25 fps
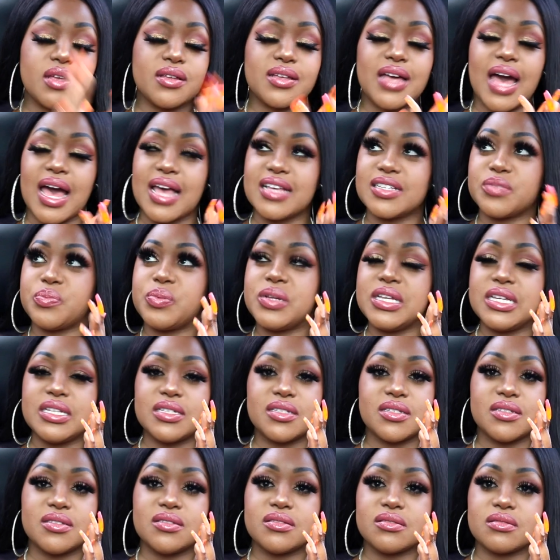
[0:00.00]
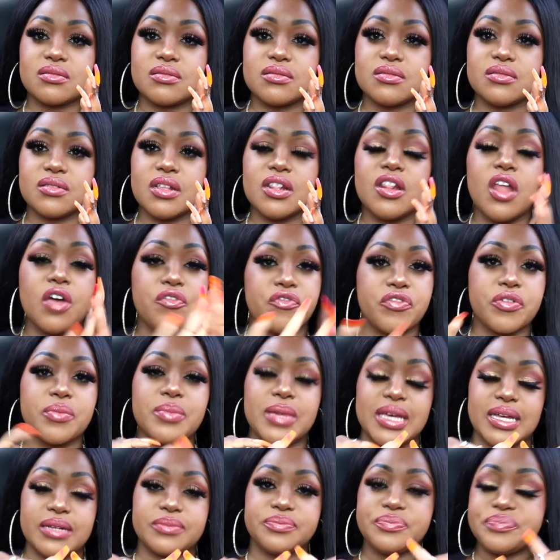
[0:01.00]
Guys, please learn from
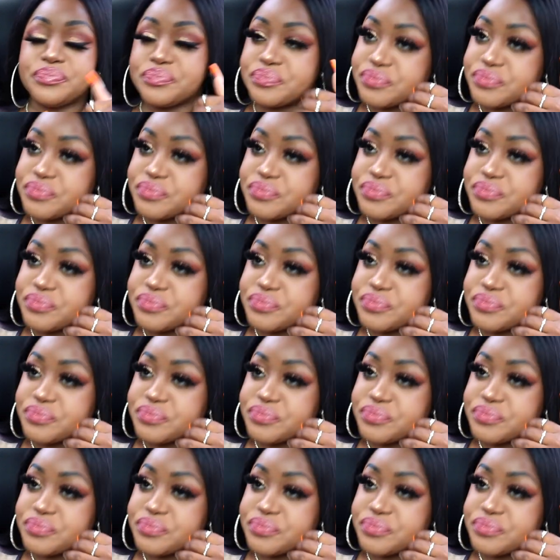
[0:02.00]
me.